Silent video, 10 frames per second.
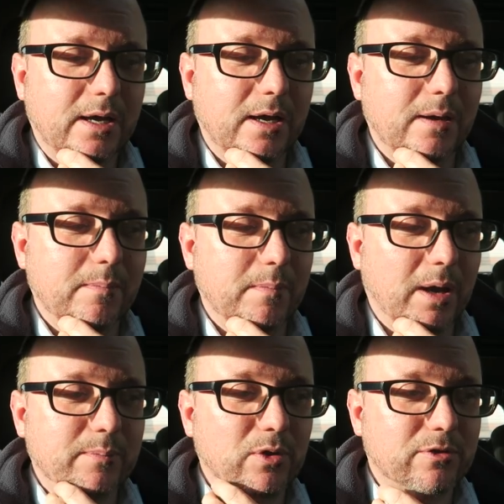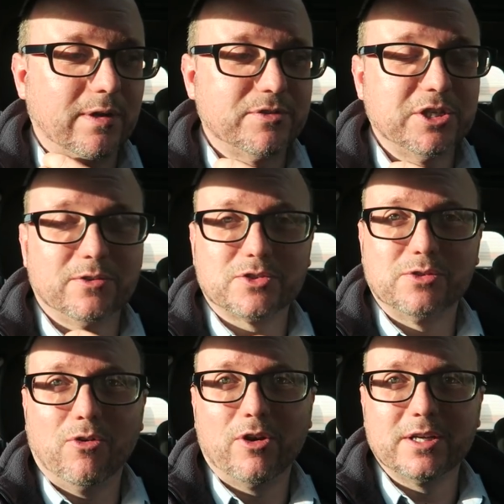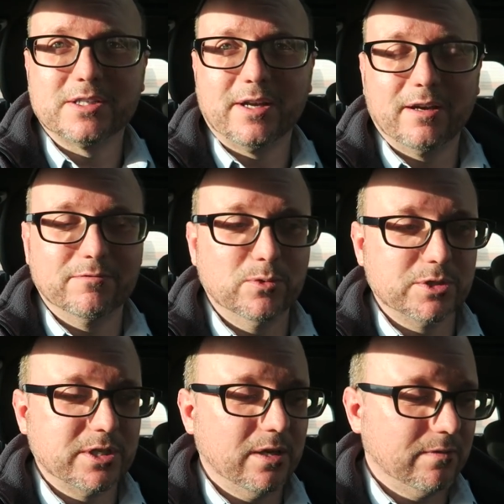I'm not going to have a chance to ride it today, unfortunately.